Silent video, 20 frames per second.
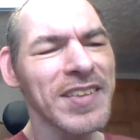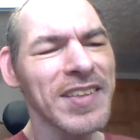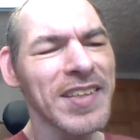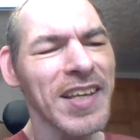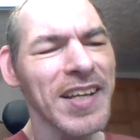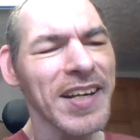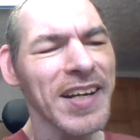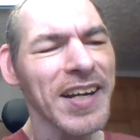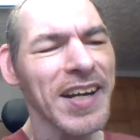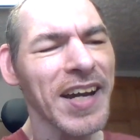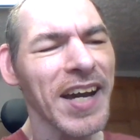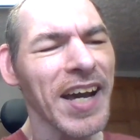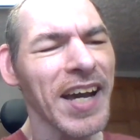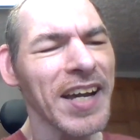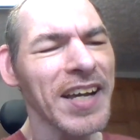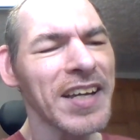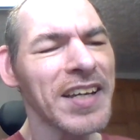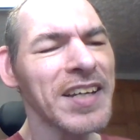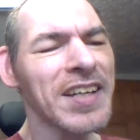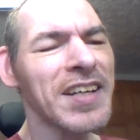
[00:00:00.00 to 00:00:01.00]

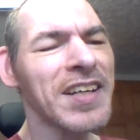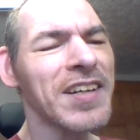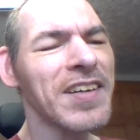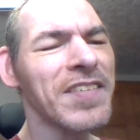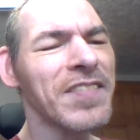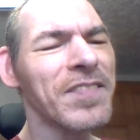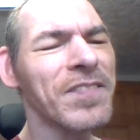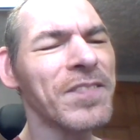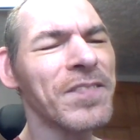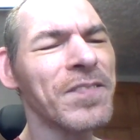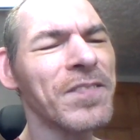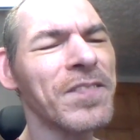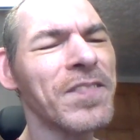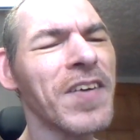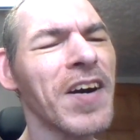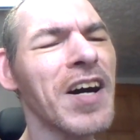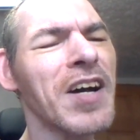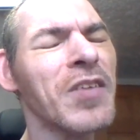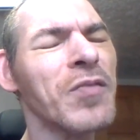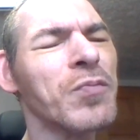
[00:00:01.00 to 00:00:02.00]
okay,
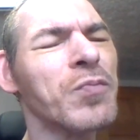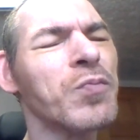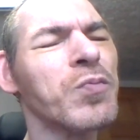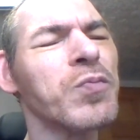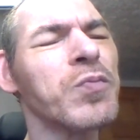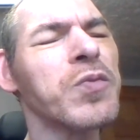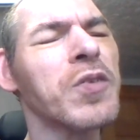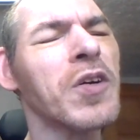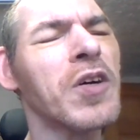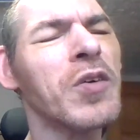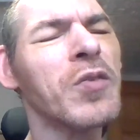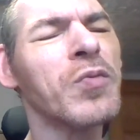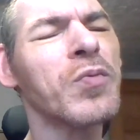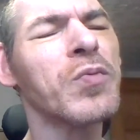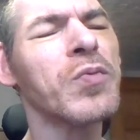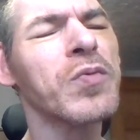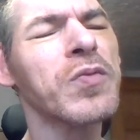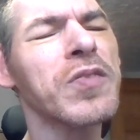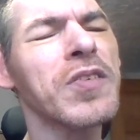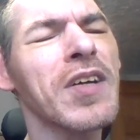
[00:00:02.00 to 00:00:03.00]
but for
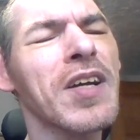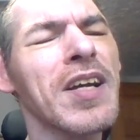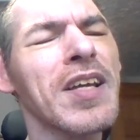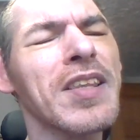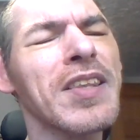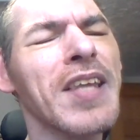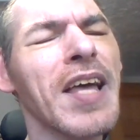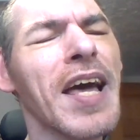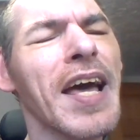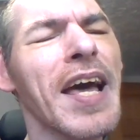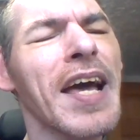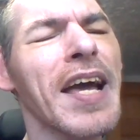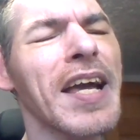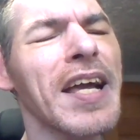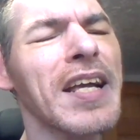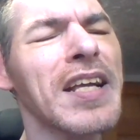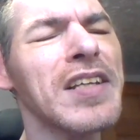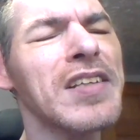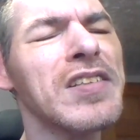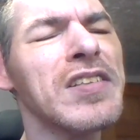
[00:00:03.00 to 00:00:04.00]
3
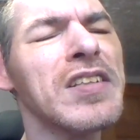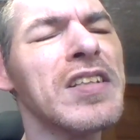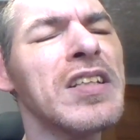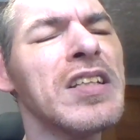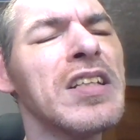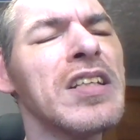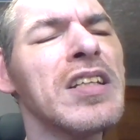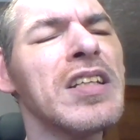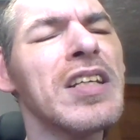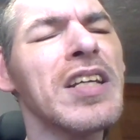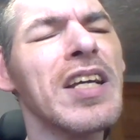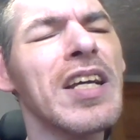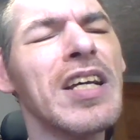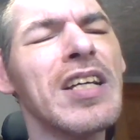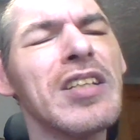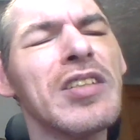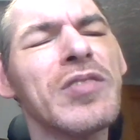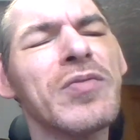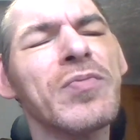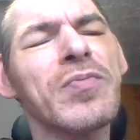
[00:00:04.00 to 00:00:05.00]
days,
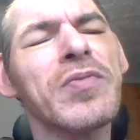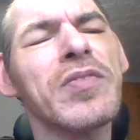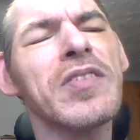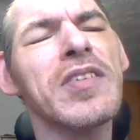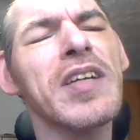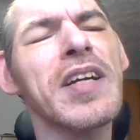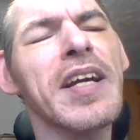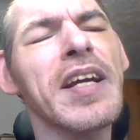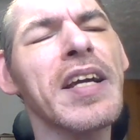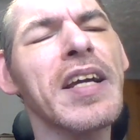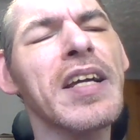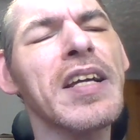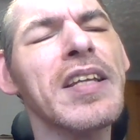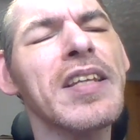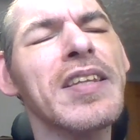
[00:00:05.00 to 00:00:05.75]
it's free.